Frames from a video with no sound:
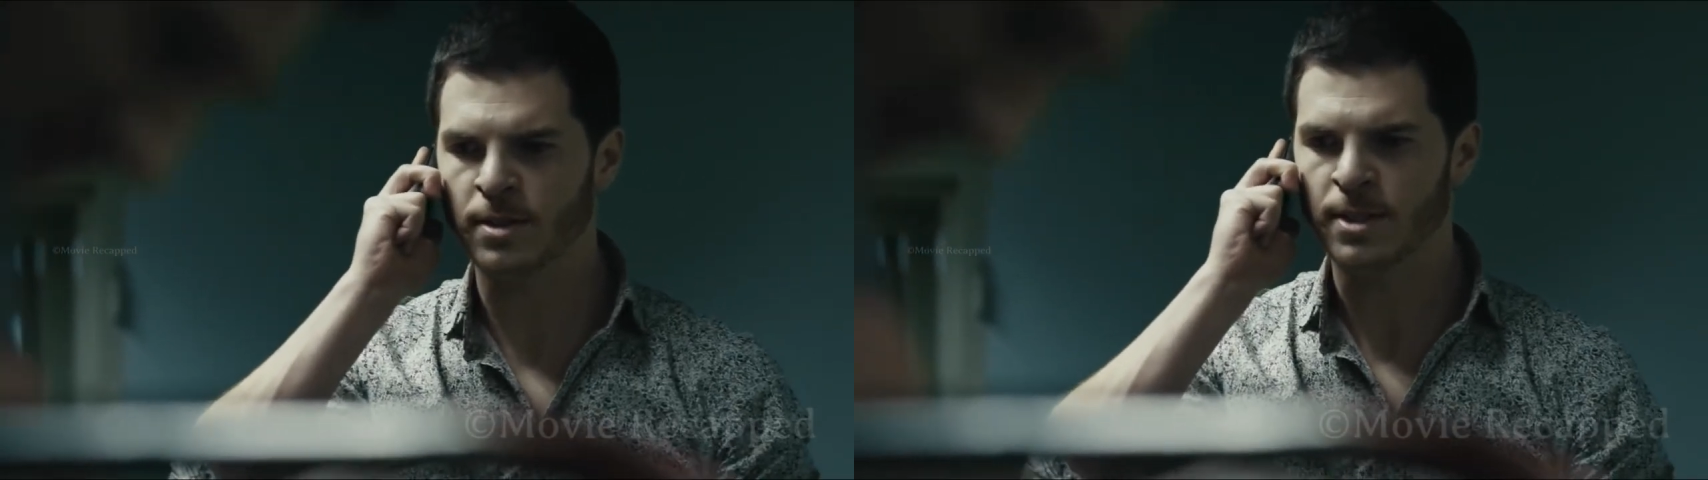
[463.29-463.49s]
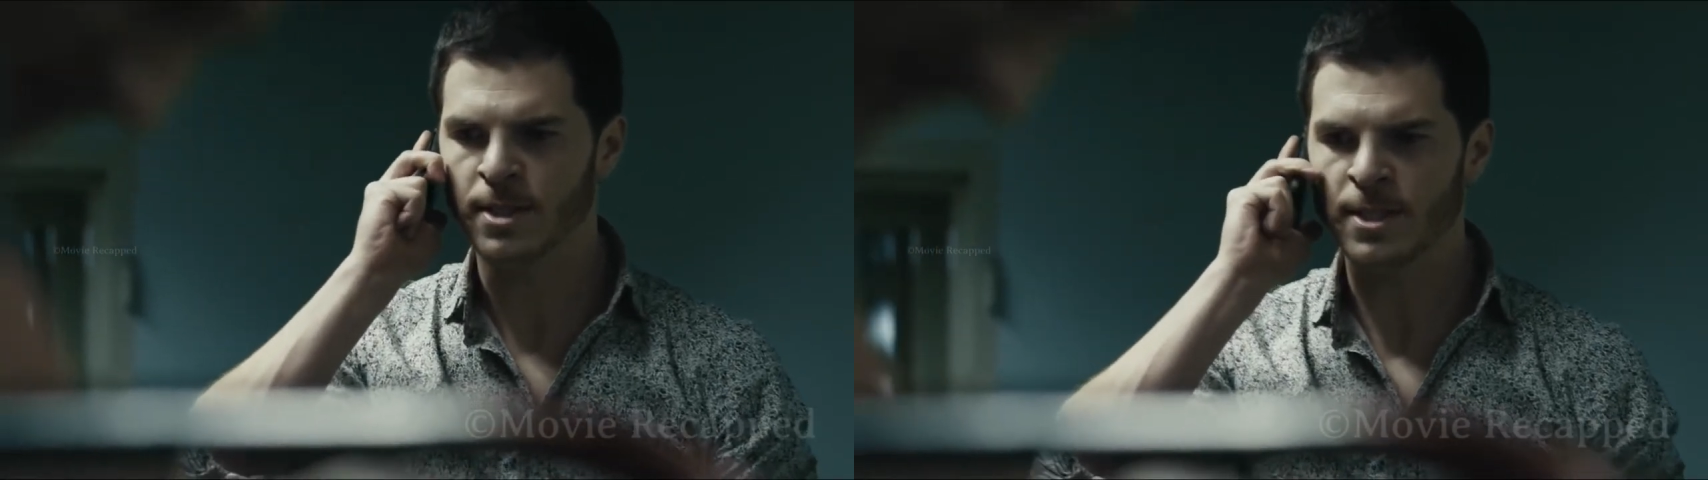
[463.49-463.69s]

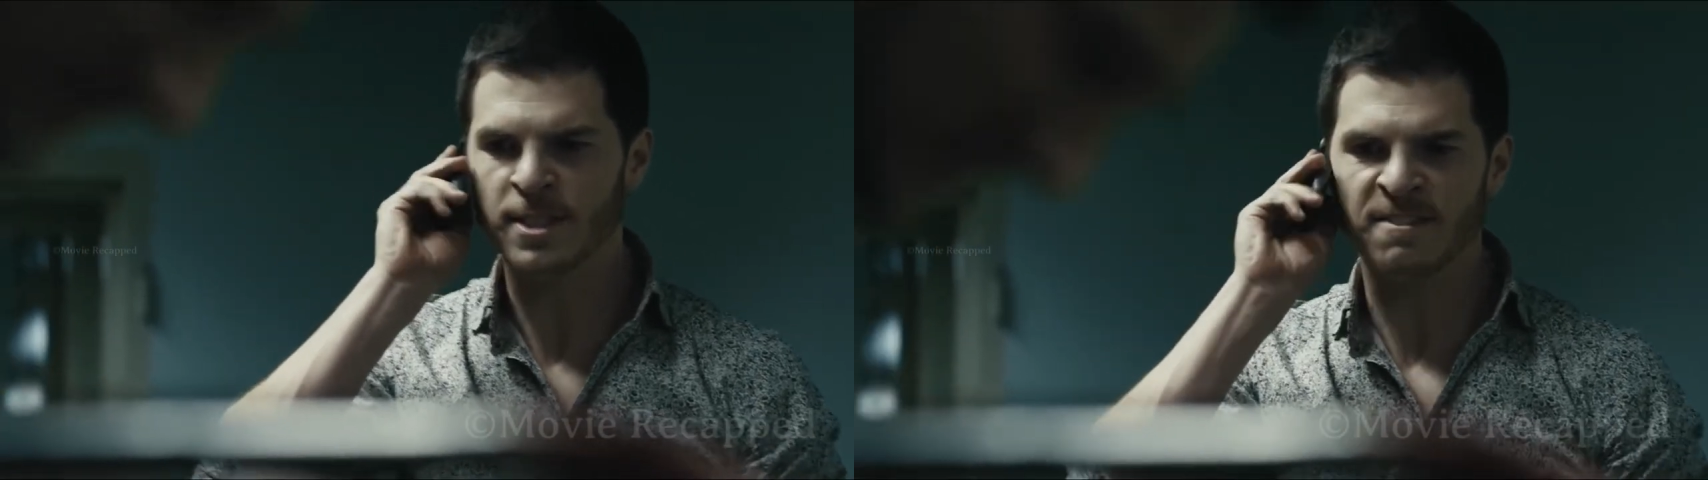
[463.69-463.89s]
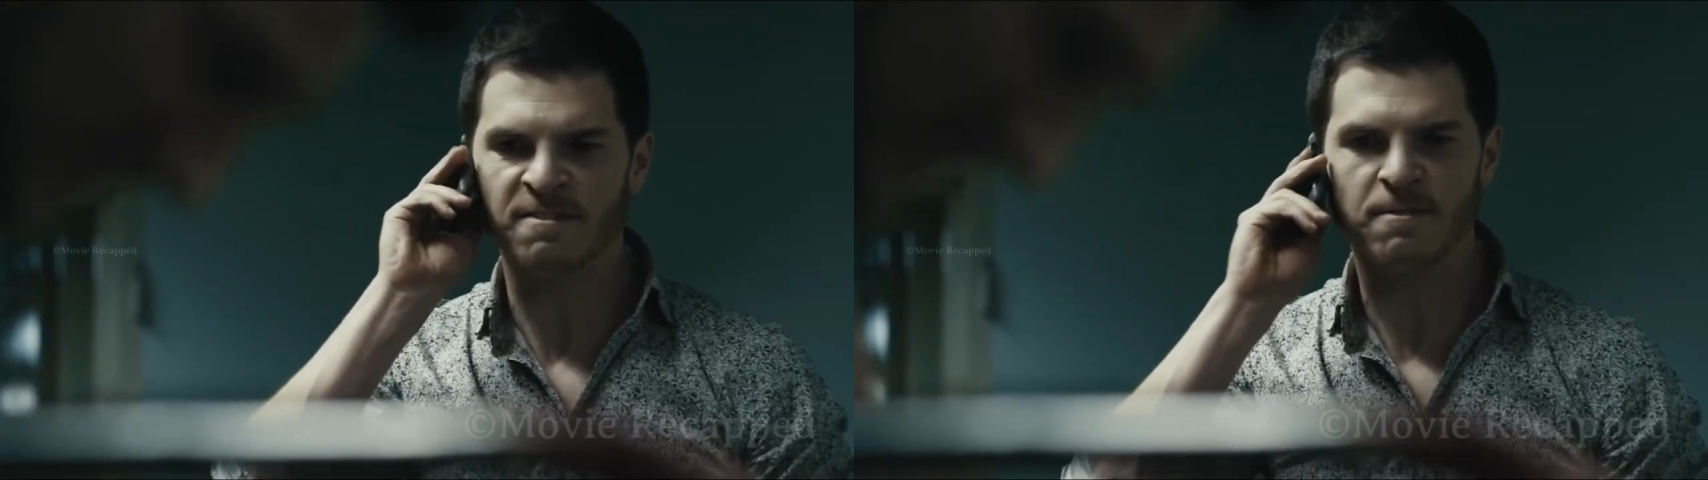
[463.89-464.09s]
through
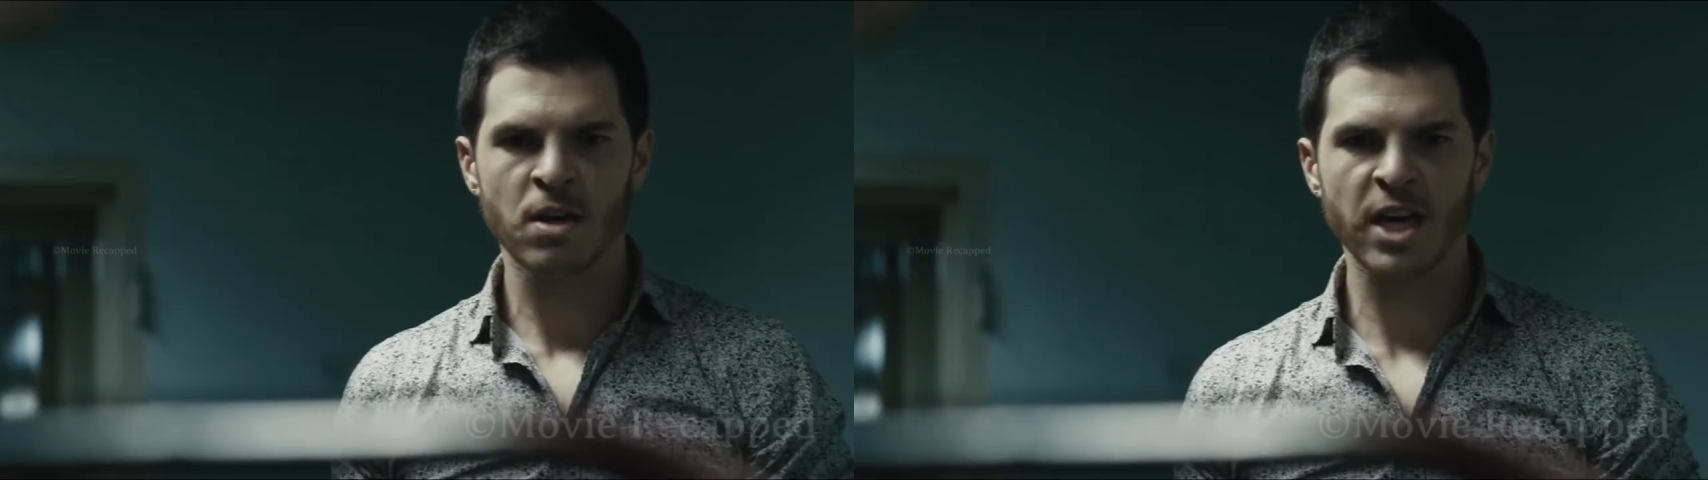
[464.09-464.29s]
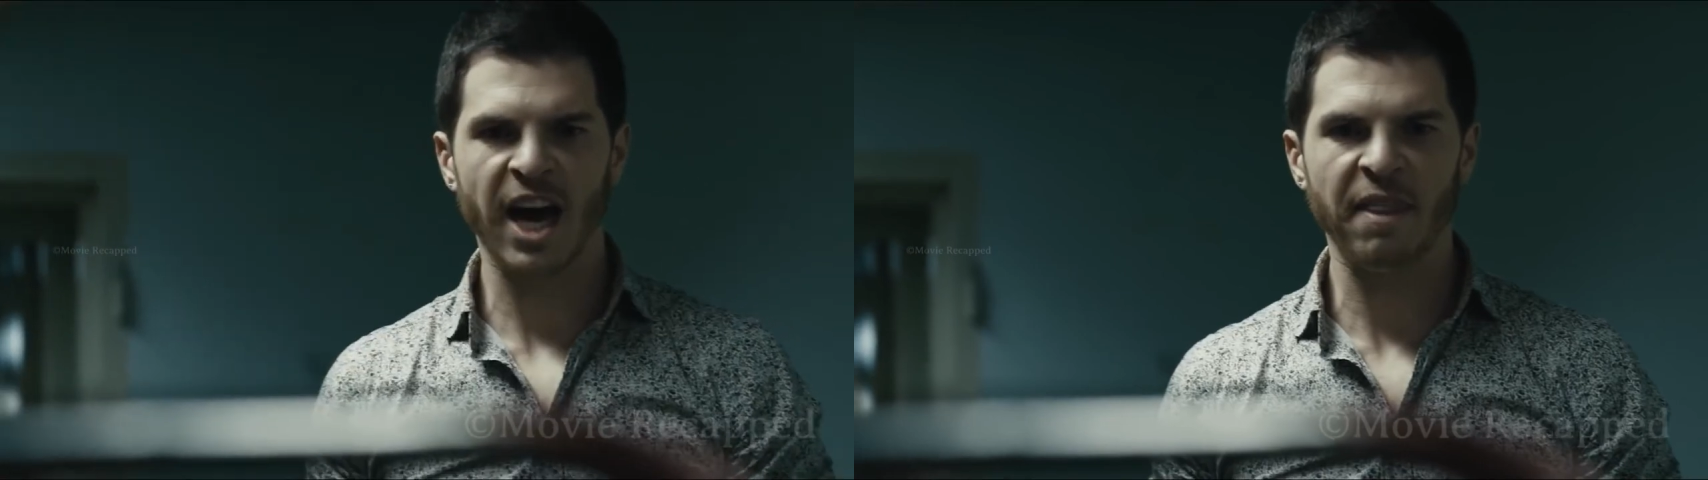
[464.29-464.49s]
completely
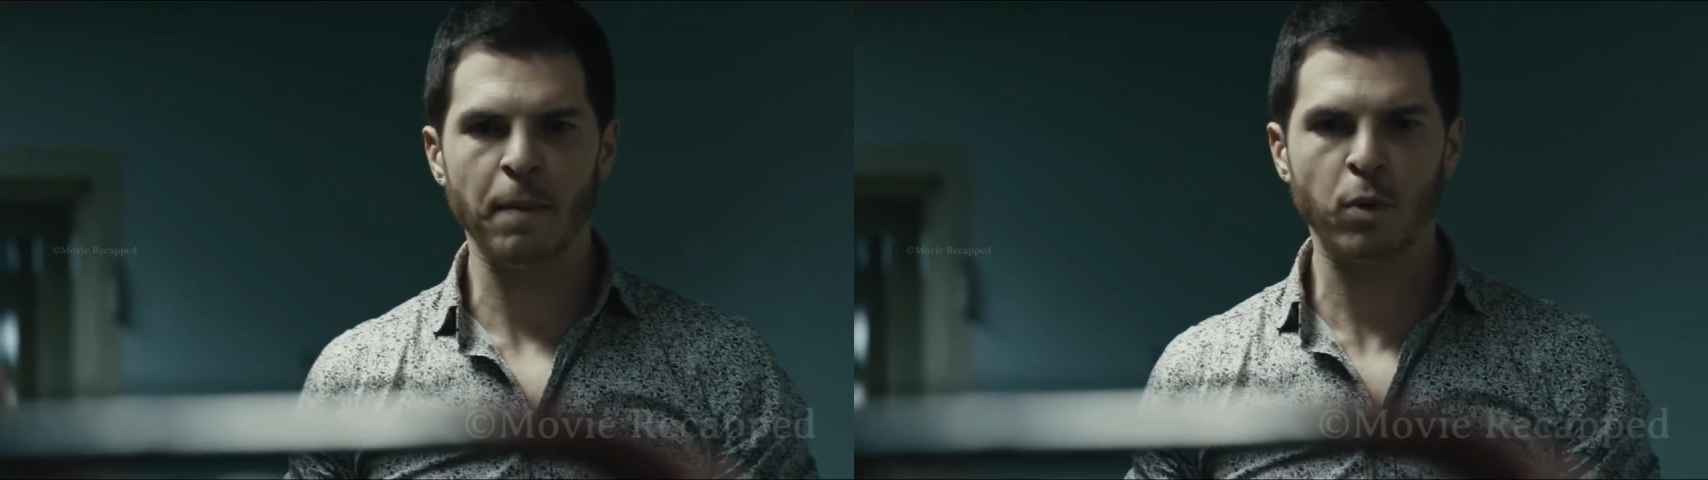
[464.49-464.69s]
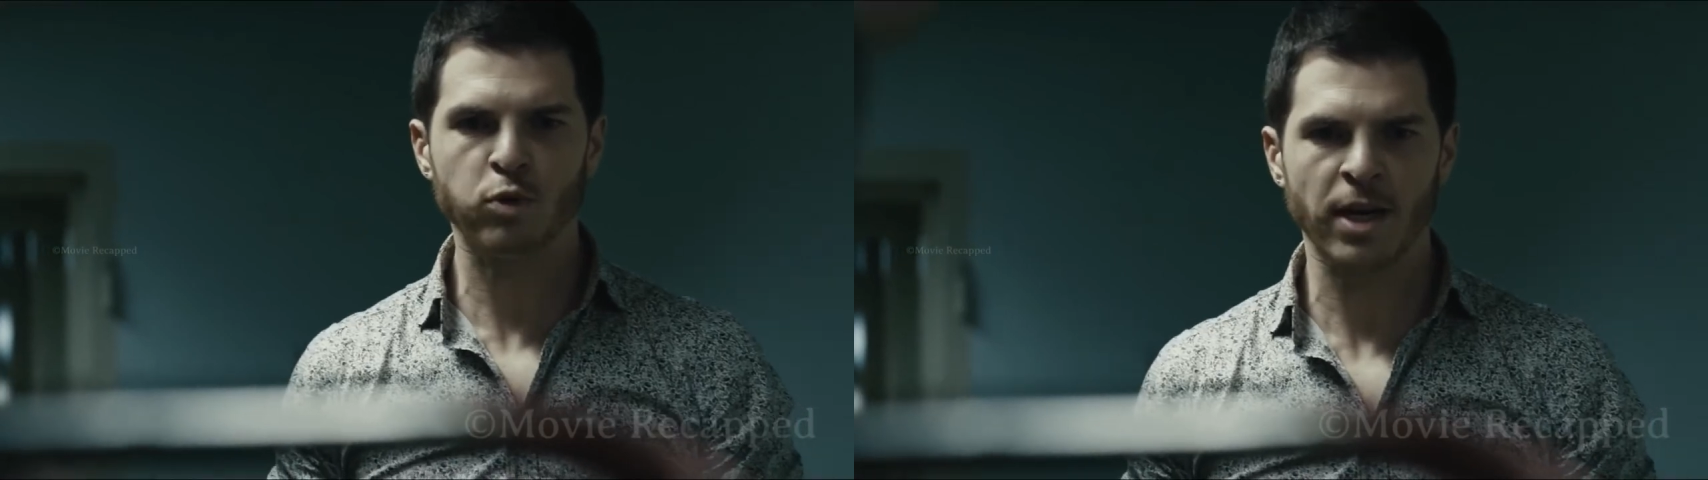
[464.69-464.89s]
and that she
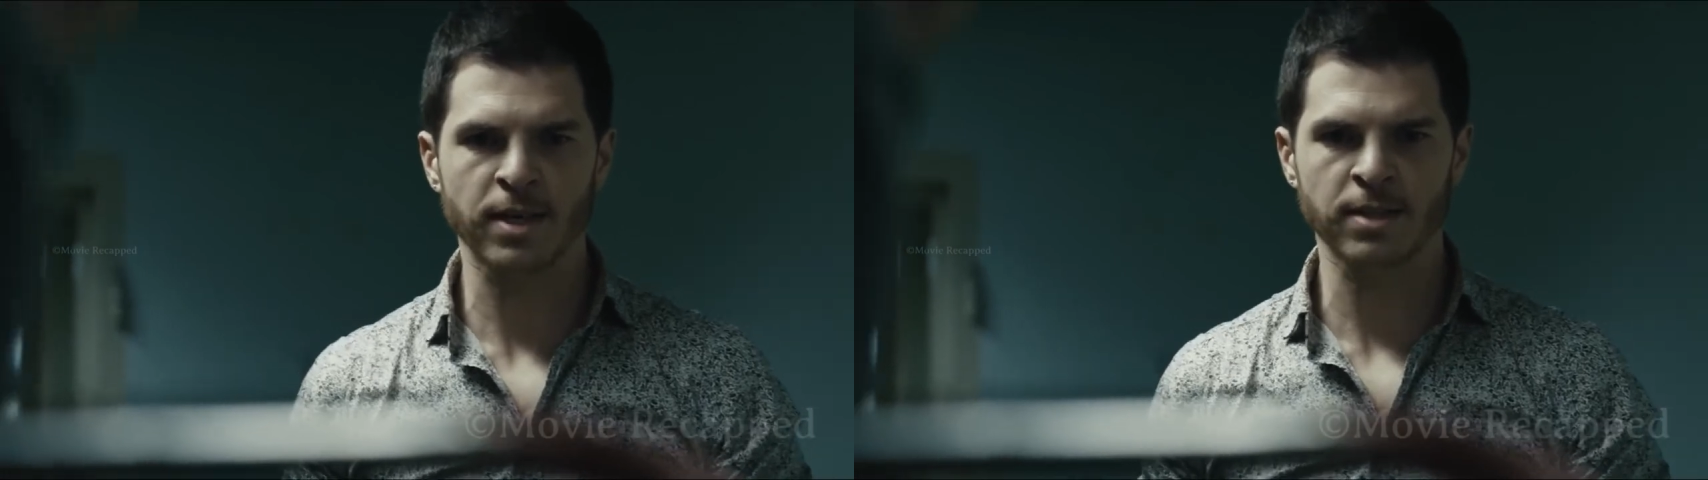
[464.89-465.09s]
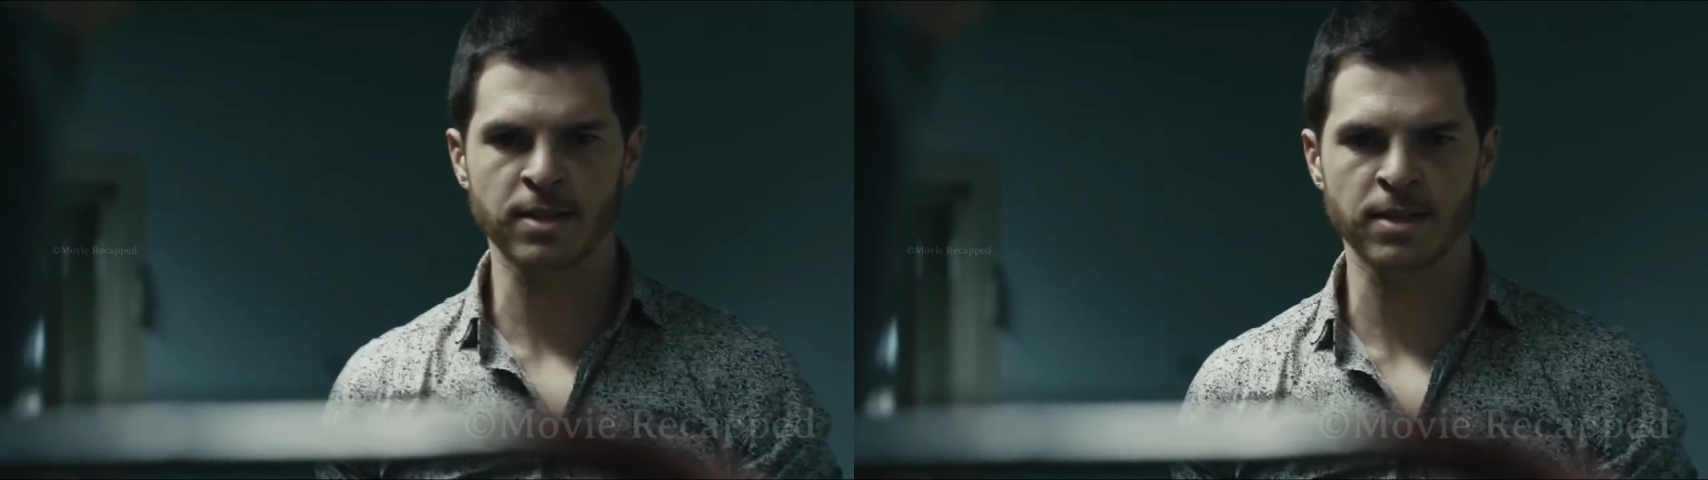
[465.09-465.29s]
lied to them, so